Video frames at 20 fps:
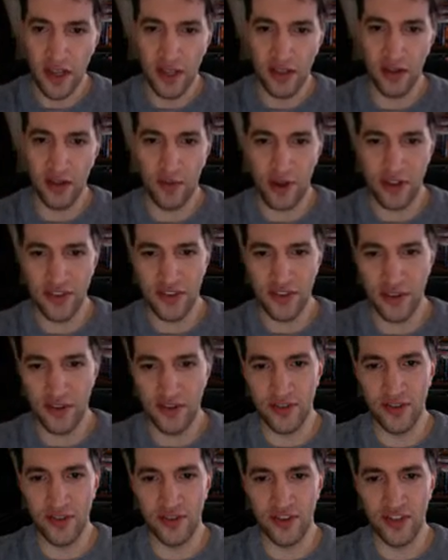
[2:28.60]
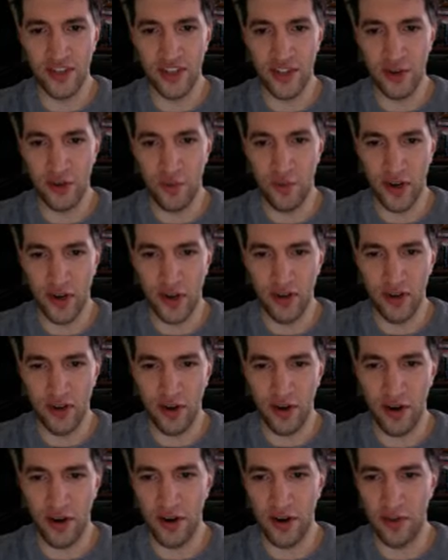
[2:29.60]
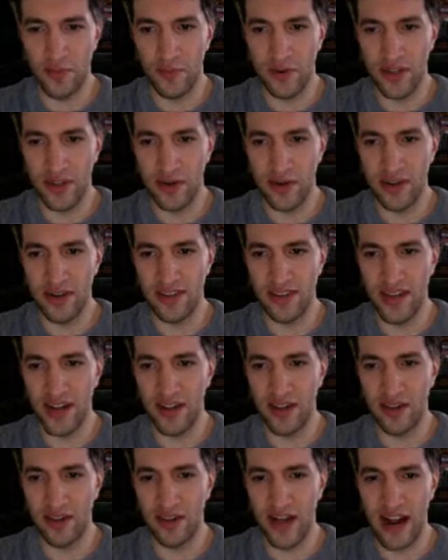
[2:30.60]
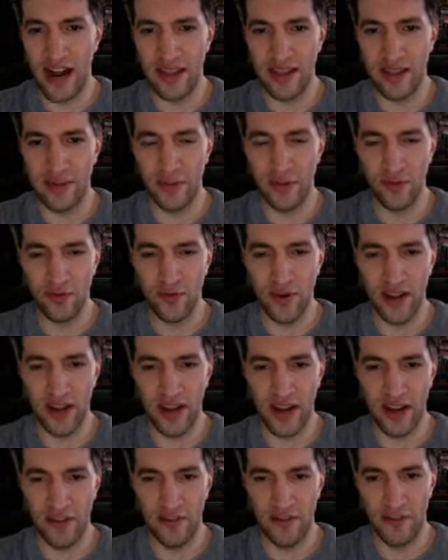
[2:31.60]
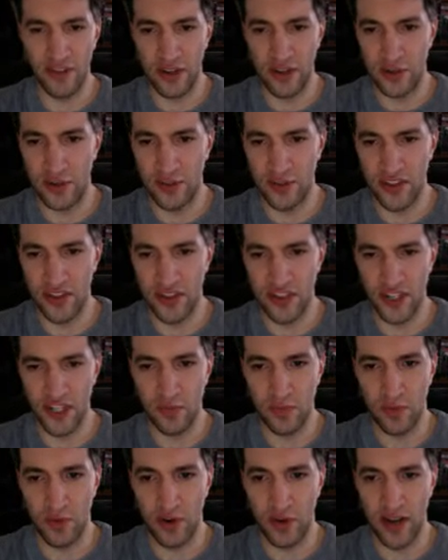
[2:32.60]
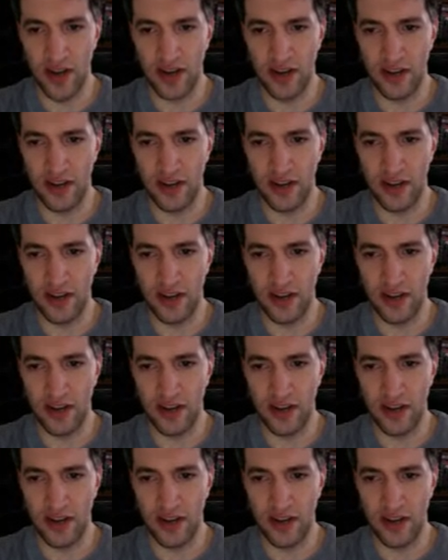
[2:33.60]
The wrestlers are still working hard, but you can tell a lot of them are running on fumes at this point,